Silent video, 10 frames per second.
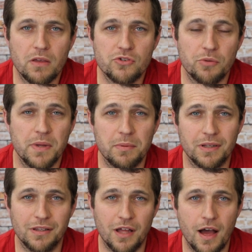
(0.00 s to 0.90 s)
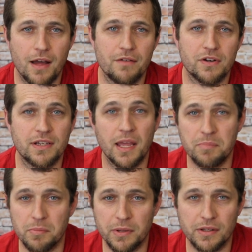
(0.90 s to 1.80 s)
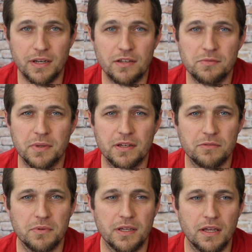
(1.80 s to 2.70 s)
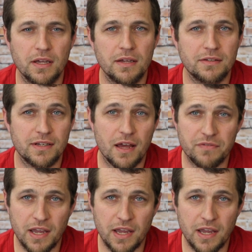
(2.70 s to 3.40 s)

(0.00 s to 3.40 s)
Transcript: showed people a lot of our capabilities because we did have